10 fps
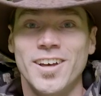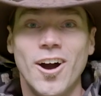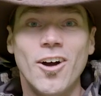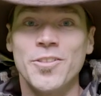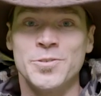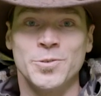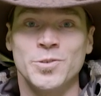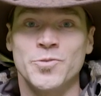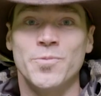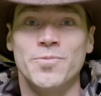All the
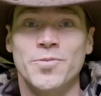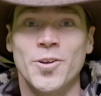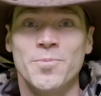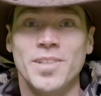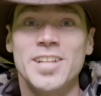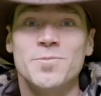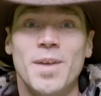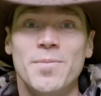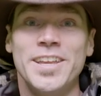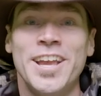tools from, from
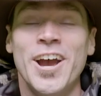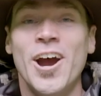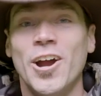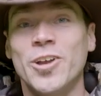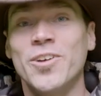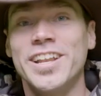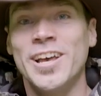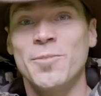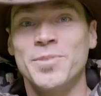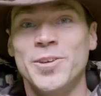Lensbaby are going to
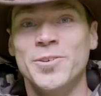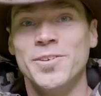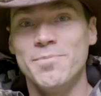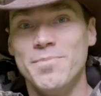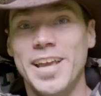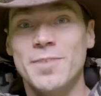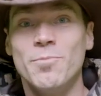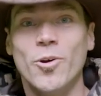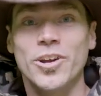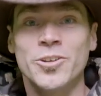help you make
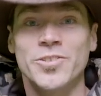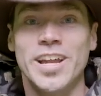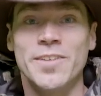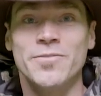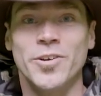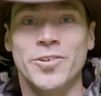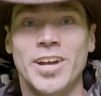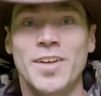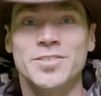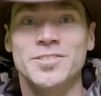more creative
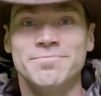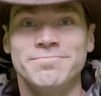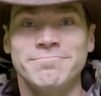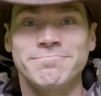photographs.